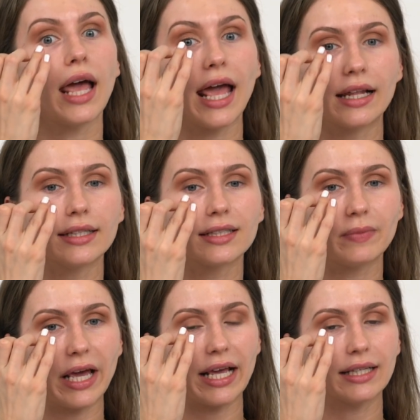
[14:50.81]
any
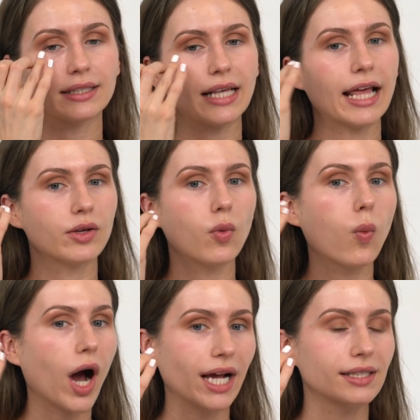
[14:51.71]
space, any
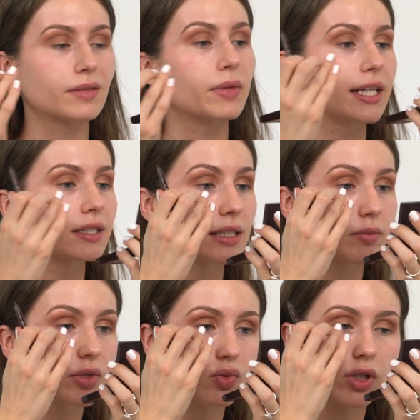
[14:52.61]
white space in
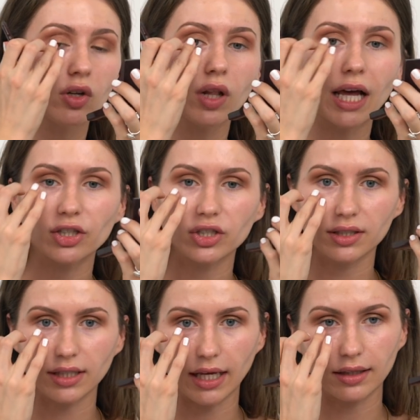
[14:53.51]
between your lashes
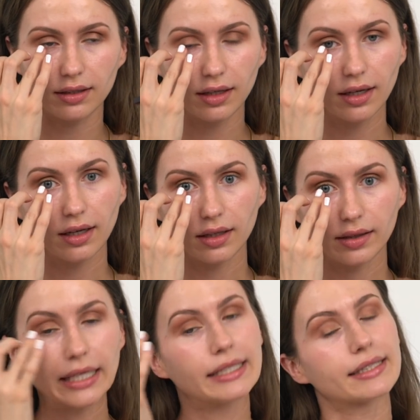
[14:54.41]
and
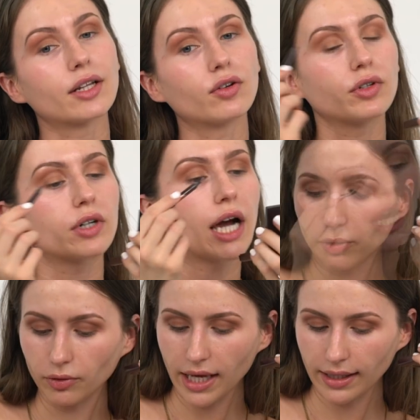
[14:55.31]
the inside of your eye.
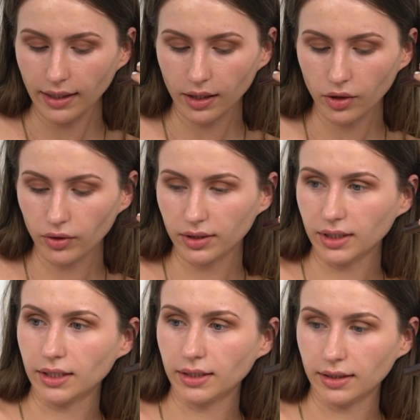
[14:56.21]
So then he
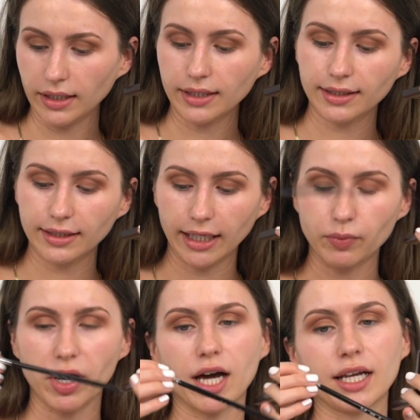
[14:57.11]
uses the
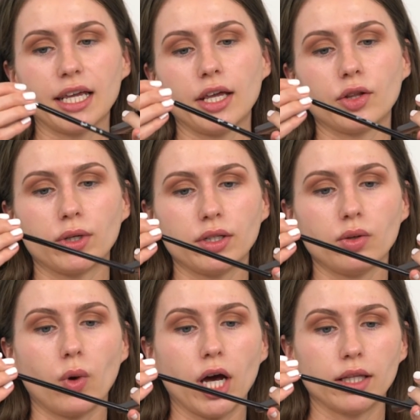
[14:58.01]
Sigma
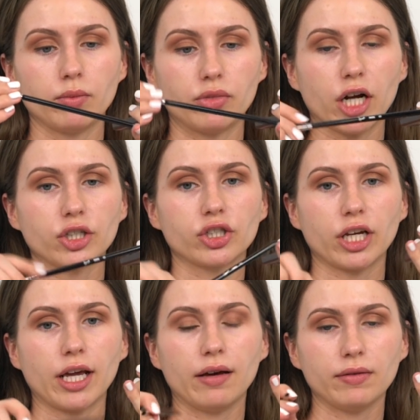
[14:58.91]
E21 brush. I
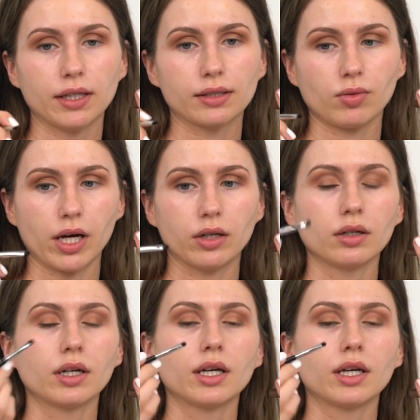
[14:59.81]
have it as well.